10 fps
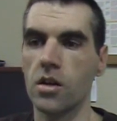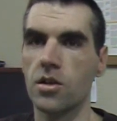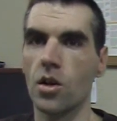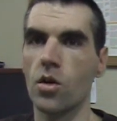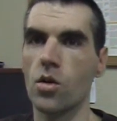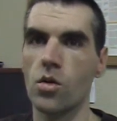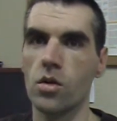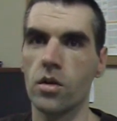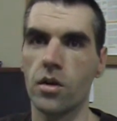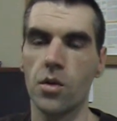
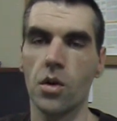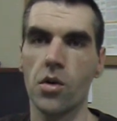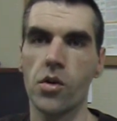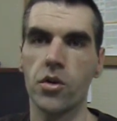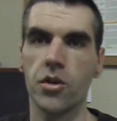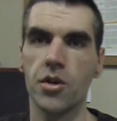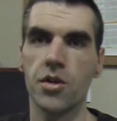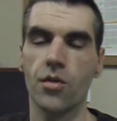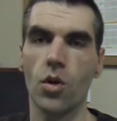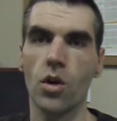So do a Google
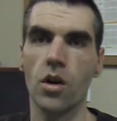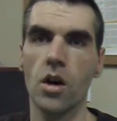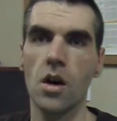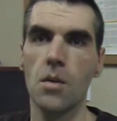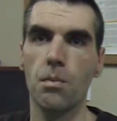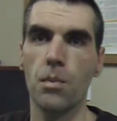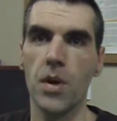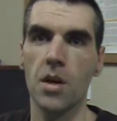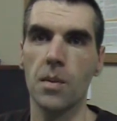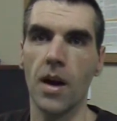search for
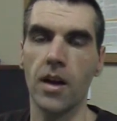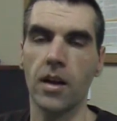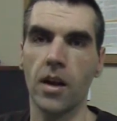BMI